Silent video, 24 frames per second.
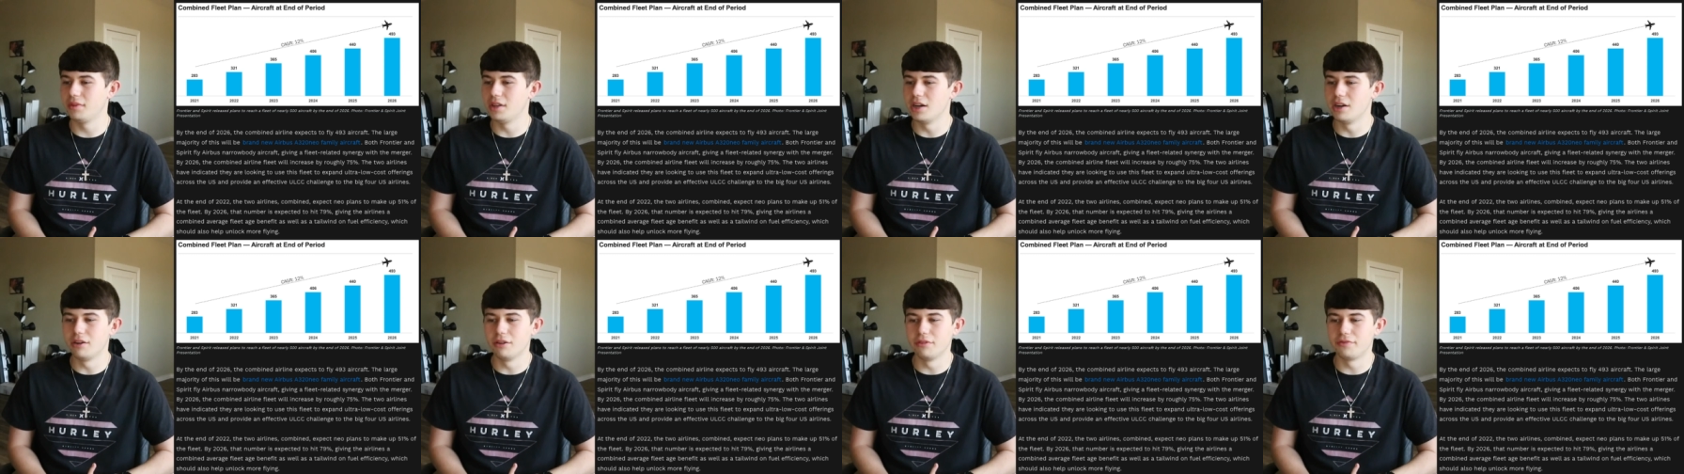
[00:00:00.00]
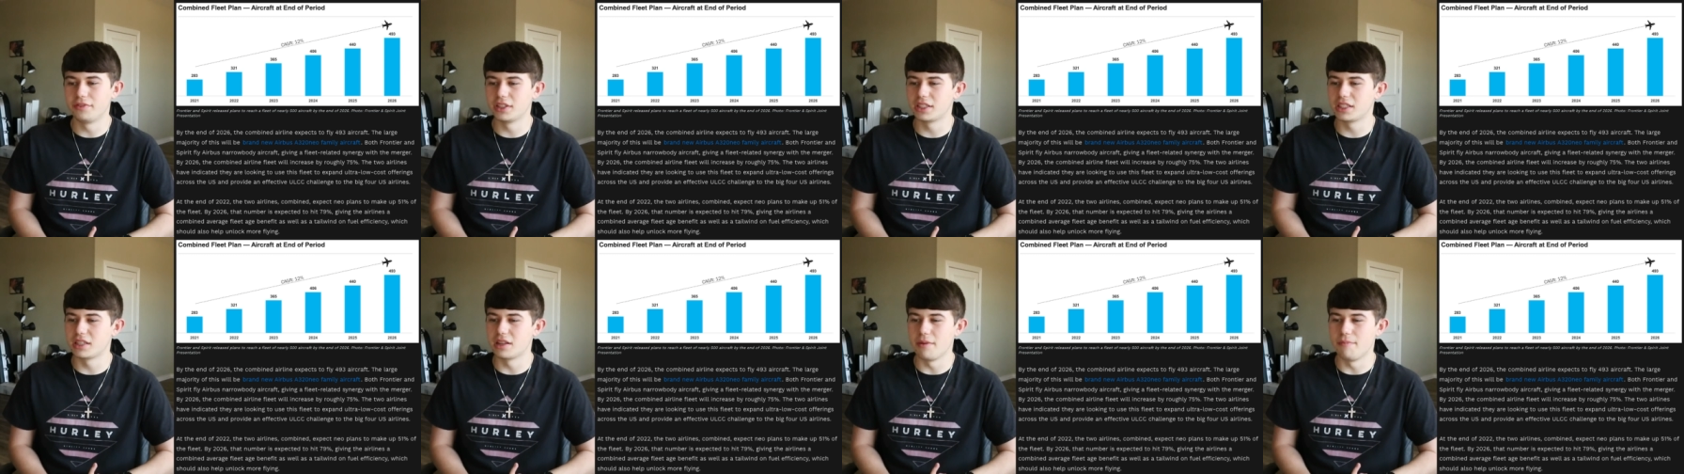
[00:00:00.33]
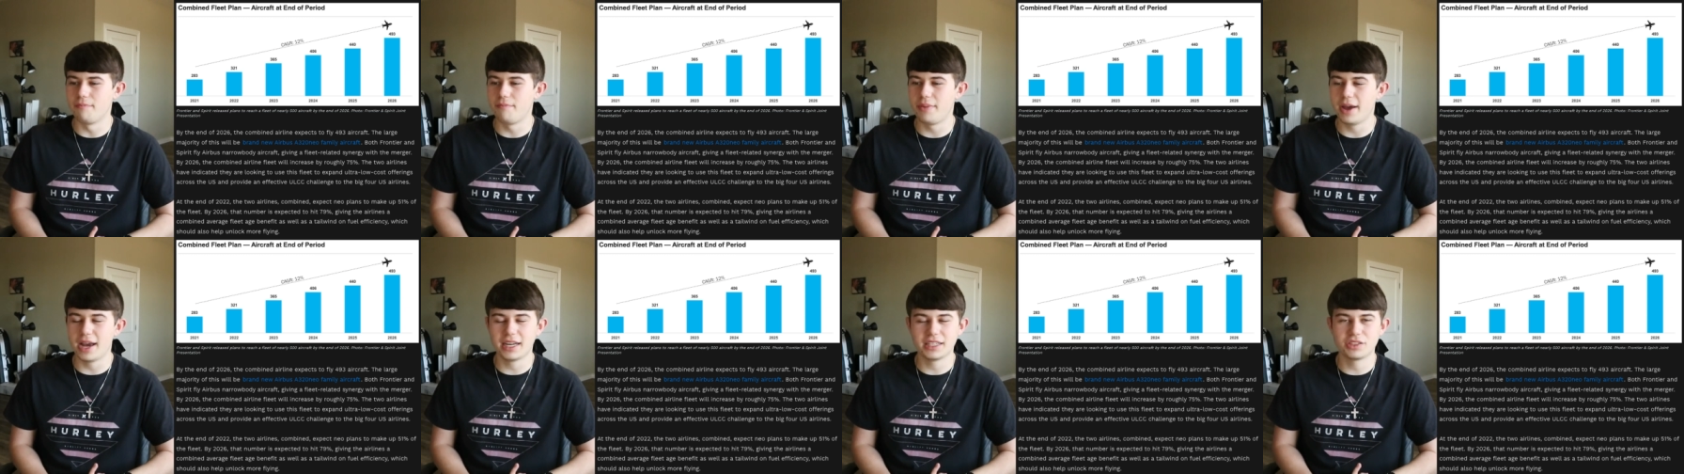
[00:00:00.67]
know if it's the
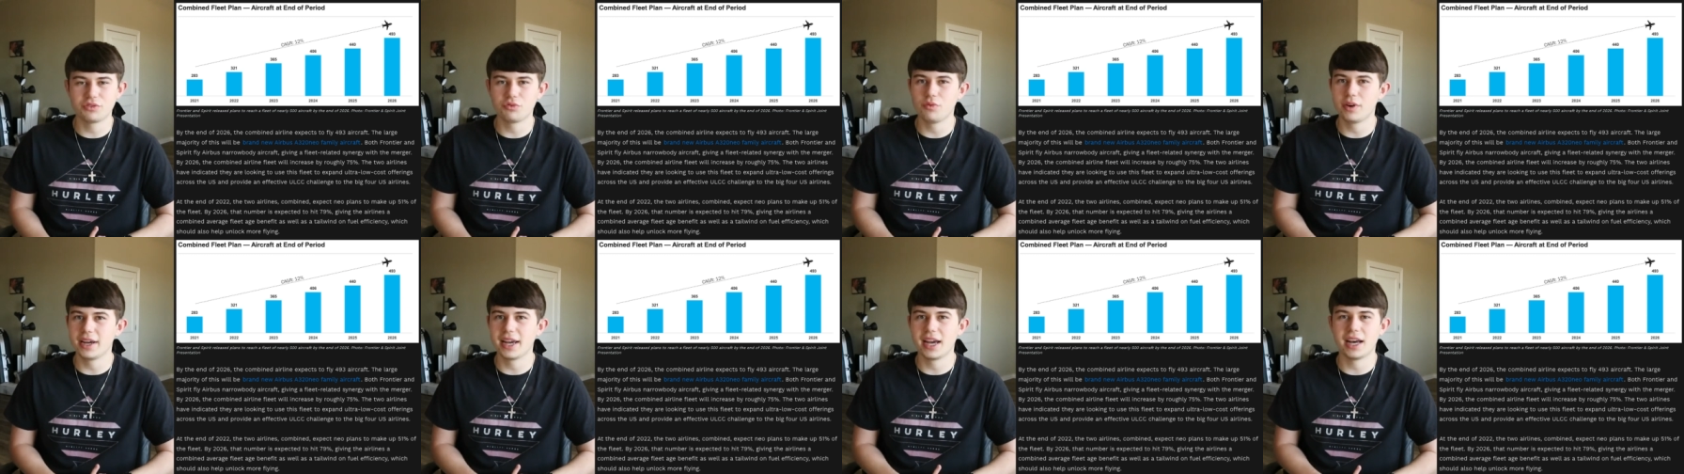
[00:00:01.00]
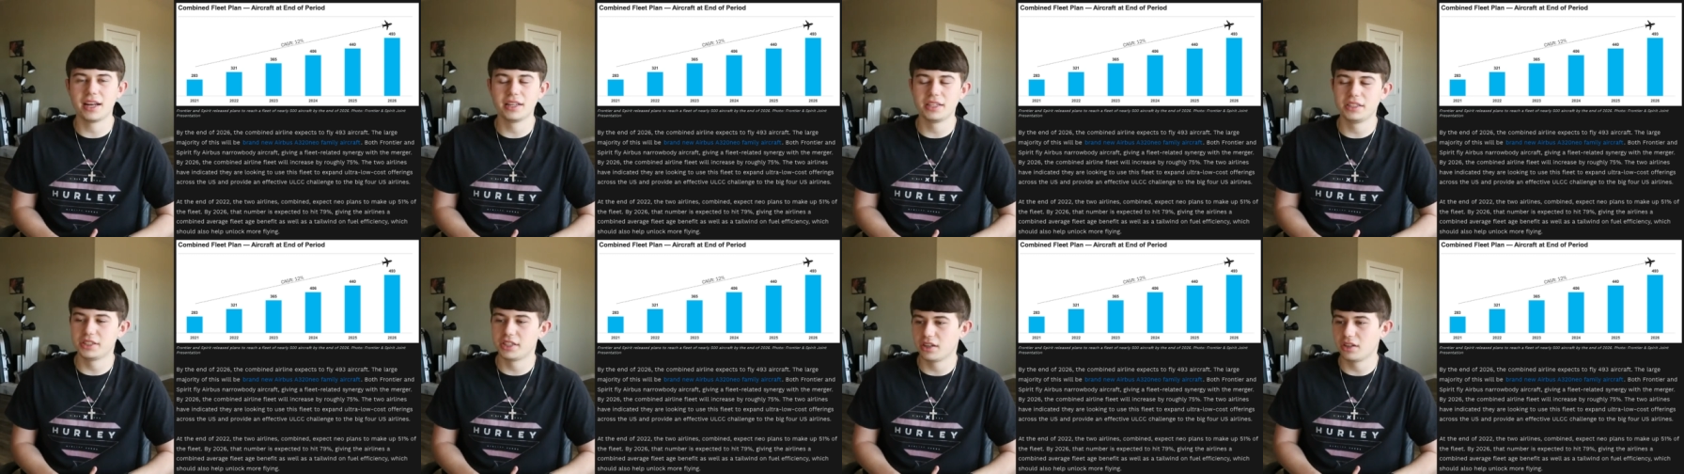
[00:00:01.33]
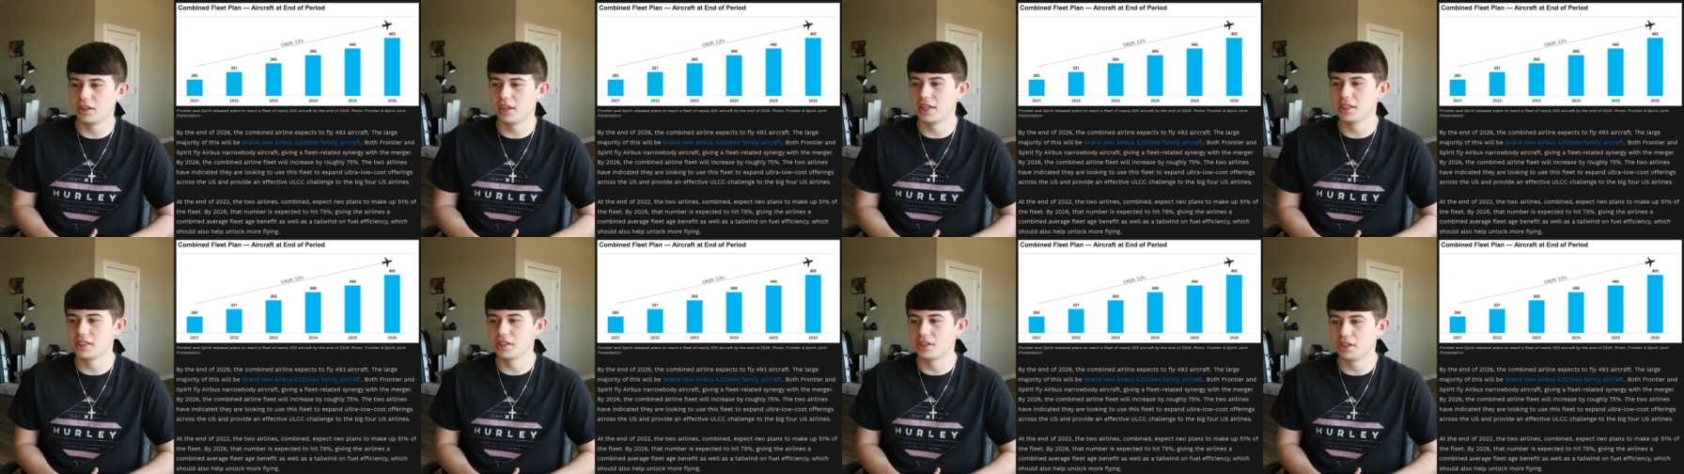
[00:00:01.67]
best way how these
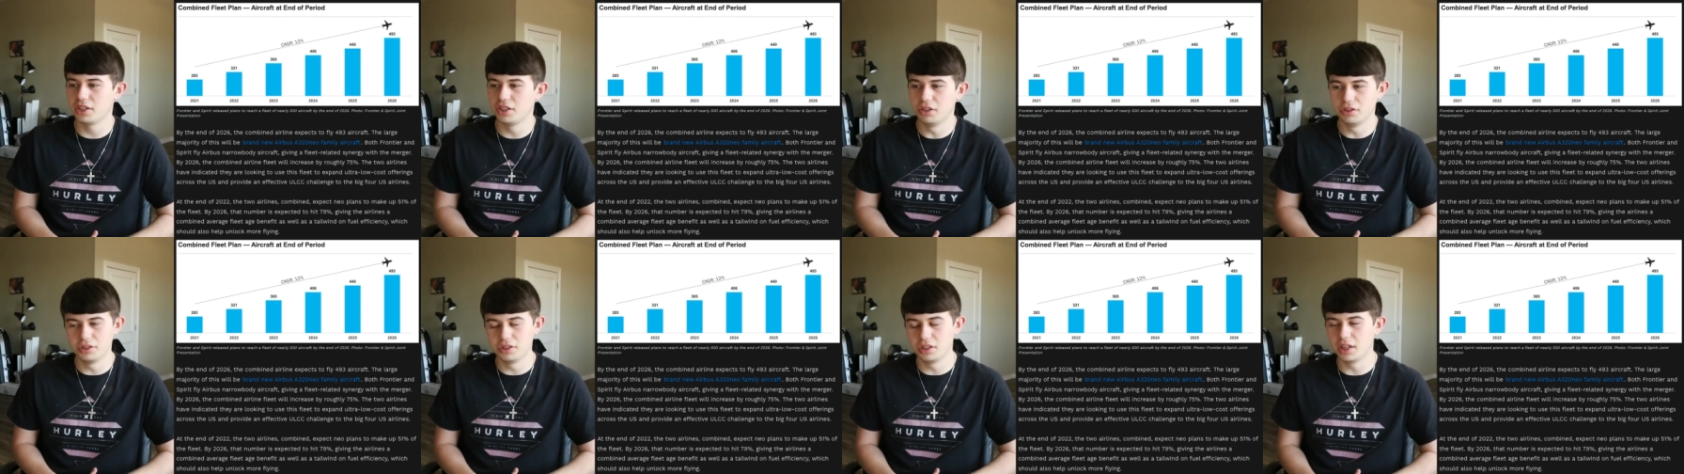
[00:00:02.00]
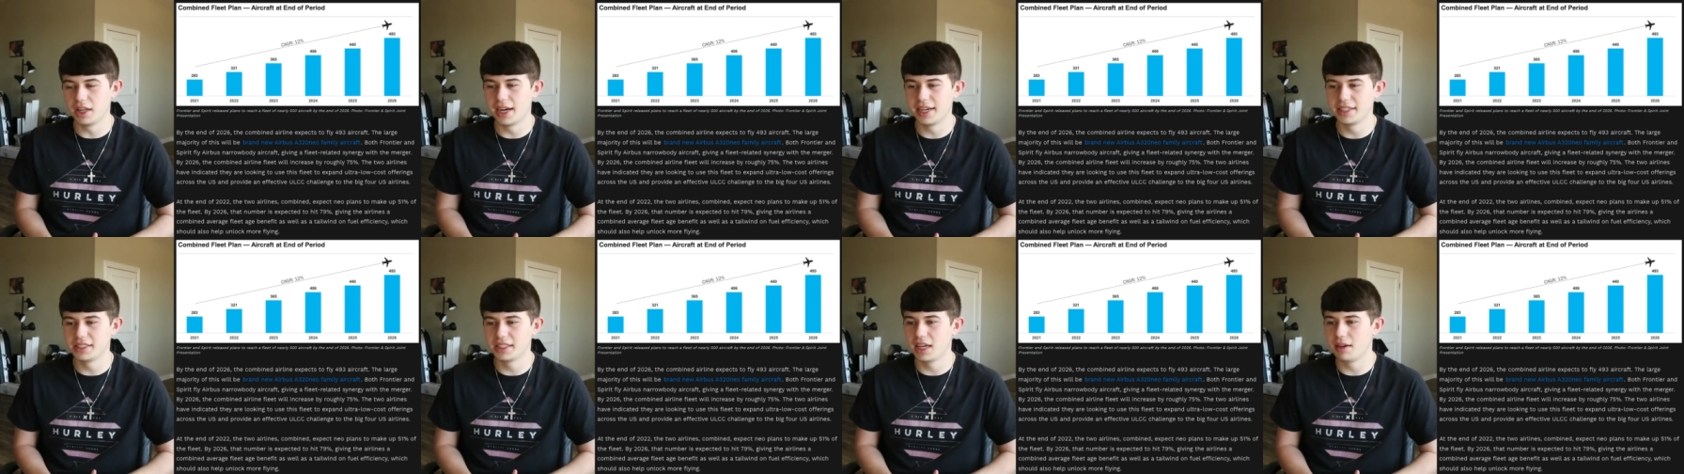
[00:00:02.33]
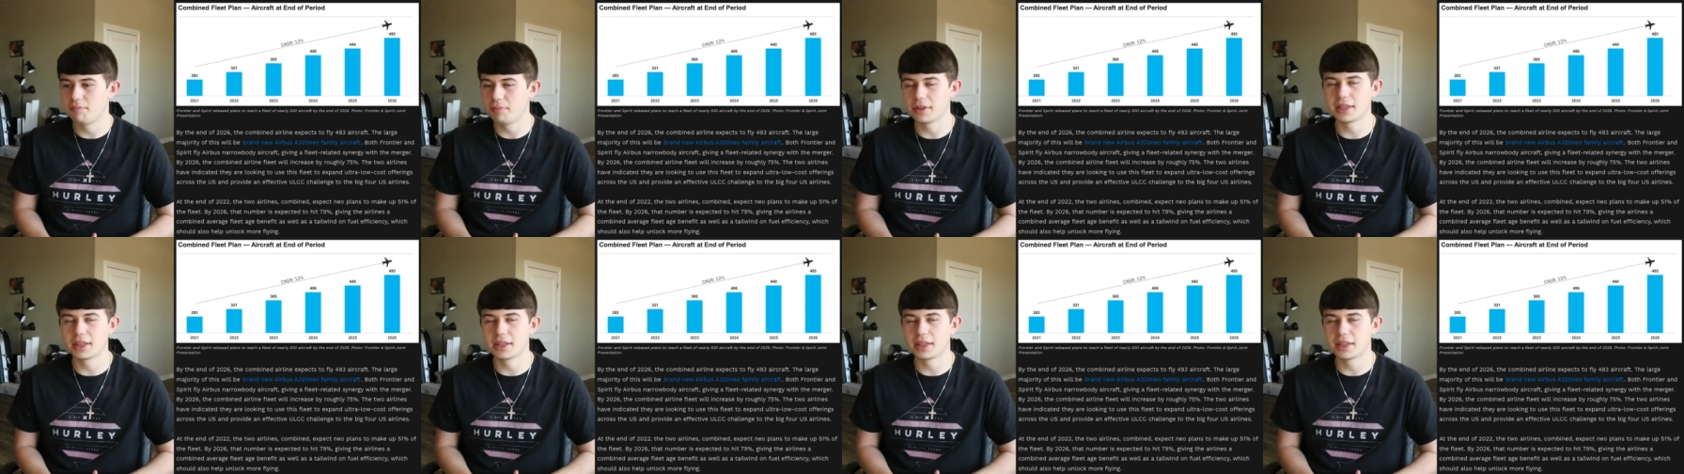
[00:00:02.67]
airlines are utilizing it,